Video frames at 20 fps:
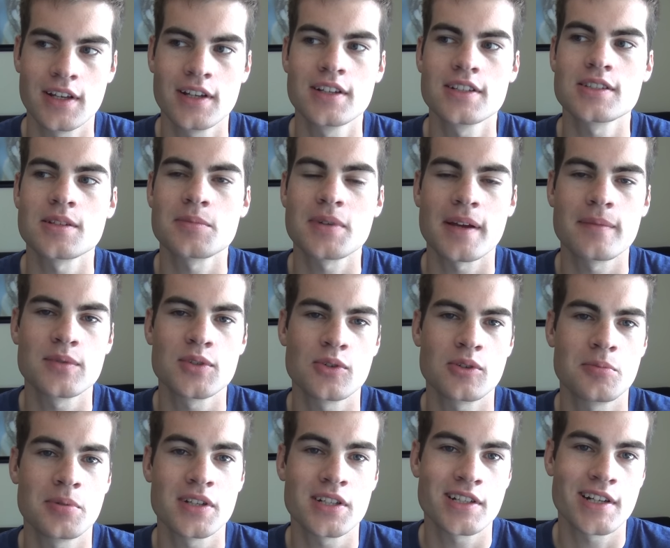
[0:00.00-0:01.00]
sometimes you
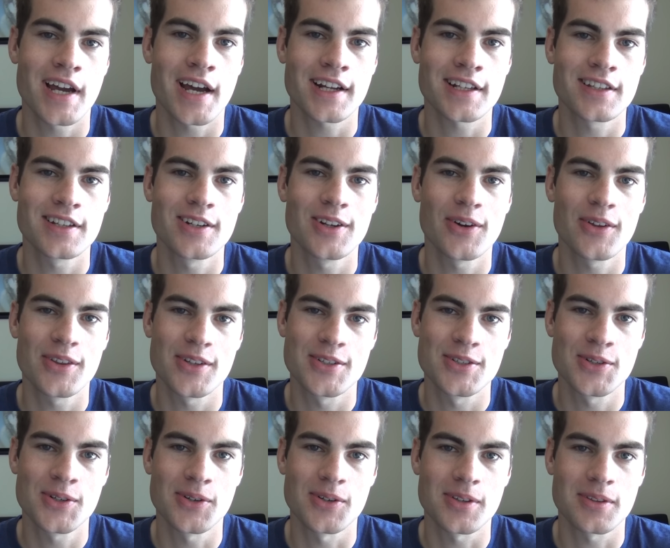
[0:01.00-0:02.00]
would be shocked to know the
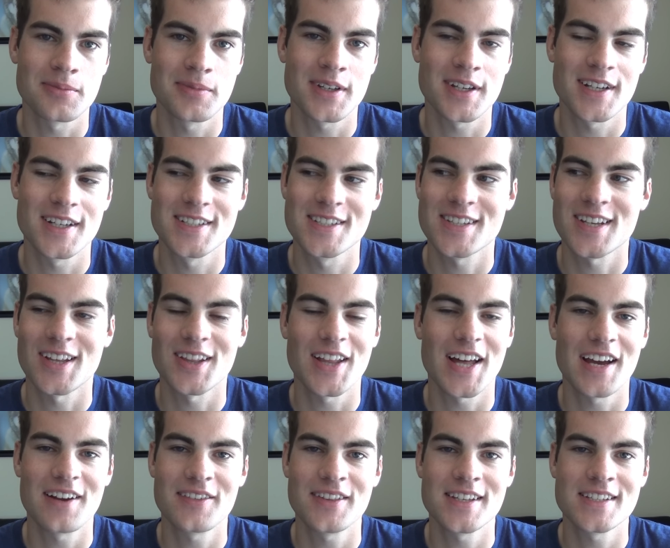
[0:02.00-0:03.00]
truth because a
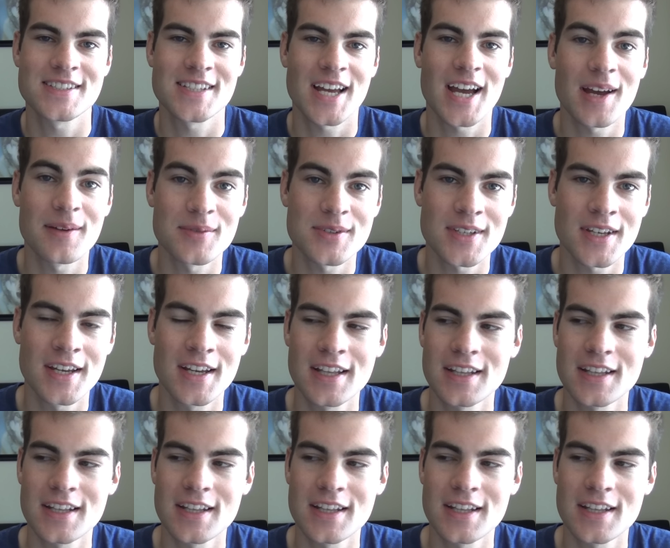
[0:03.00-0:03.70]
lot of these times